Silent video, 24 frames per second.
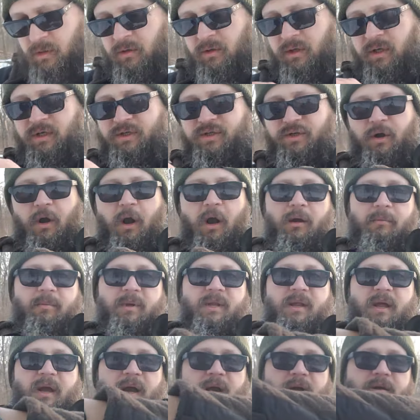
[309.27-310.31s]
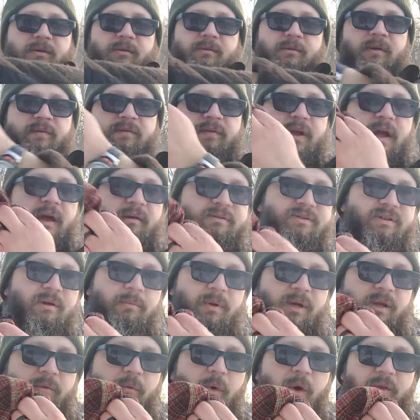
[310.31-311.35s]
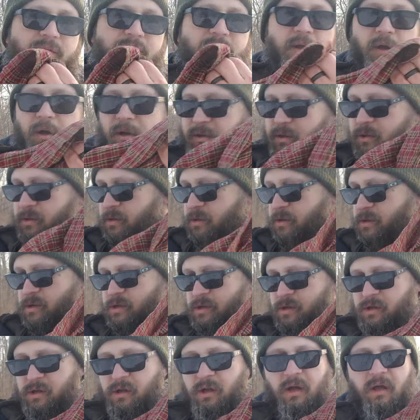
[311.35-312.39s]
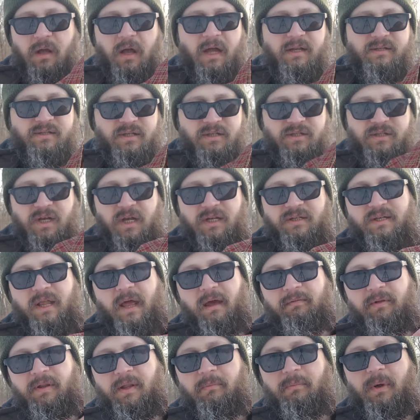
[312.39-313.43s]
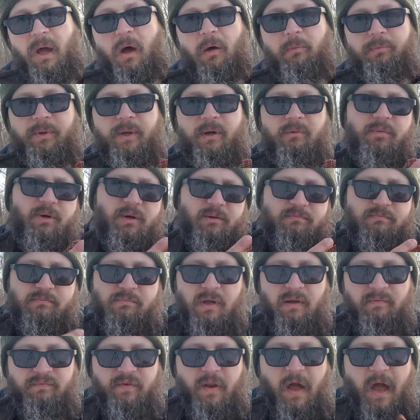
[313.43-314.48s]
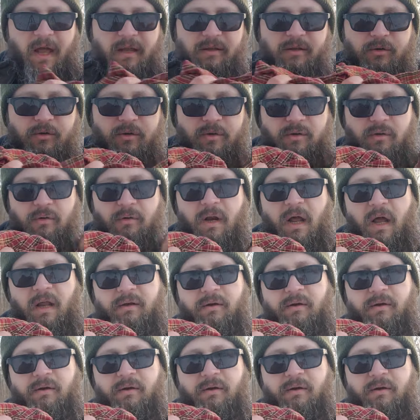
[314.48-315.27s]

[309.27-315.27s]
get your arm in there. If you have somebody with you, I'd suggest having them help you, but if not, you can do it on